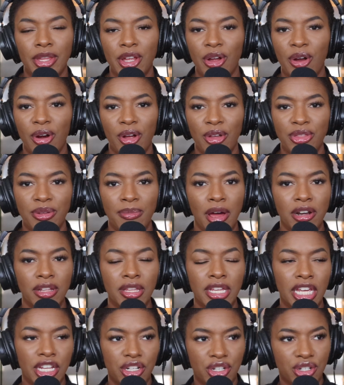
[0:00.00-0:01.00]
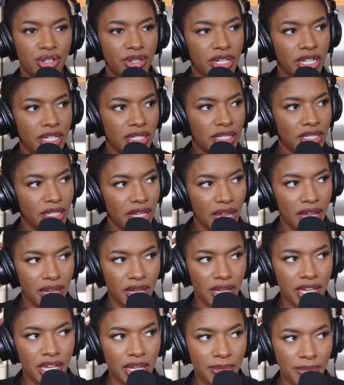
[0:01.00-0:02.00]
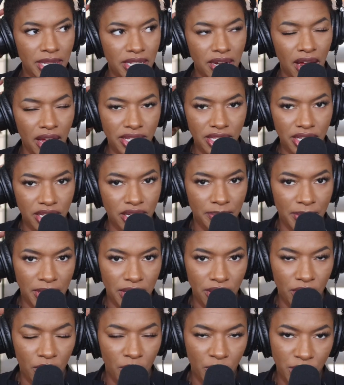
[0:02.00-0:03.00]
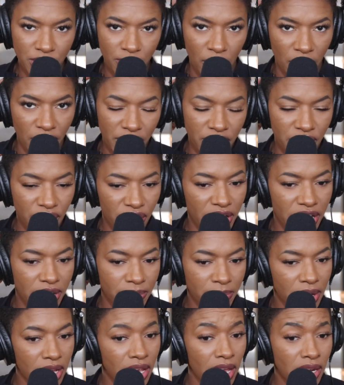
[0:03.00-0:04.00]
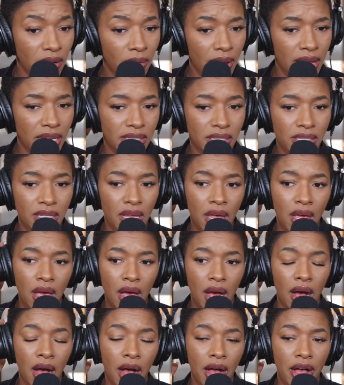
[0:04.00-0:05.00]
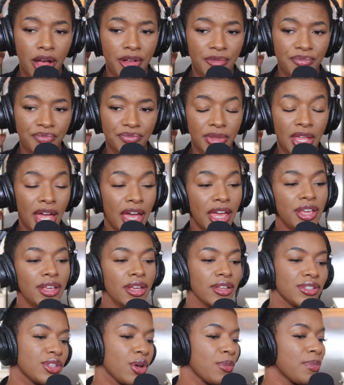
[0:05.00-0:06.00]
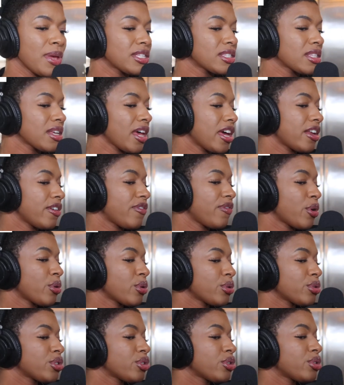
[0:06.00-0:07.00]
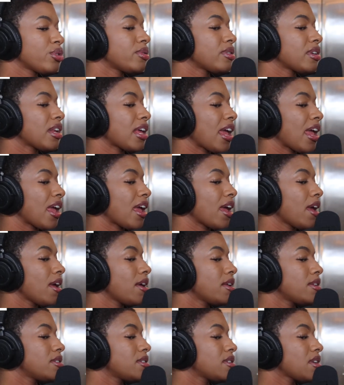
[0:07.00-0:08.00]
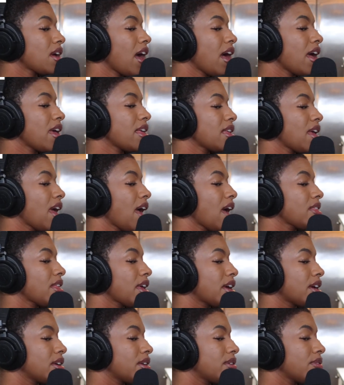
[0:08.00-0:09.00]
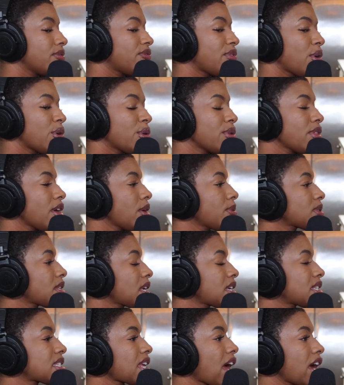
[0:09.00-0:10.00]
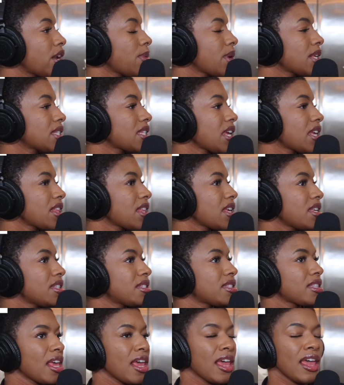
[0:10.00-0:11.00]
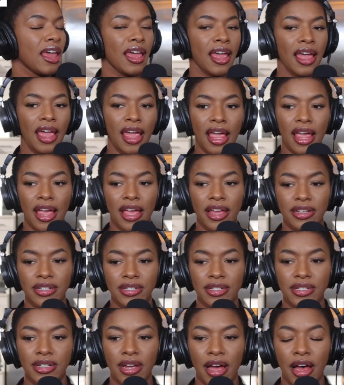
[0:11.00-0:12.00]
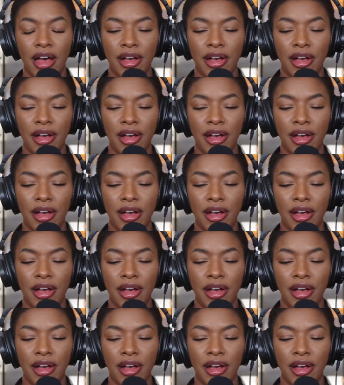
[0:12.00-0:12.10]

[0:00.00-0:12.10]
girl, the modeling industry is like, it can be toxic depending on which market you're in. But anyways, so basically I had a photo shoot and I had like a photo that was like sideways like this. And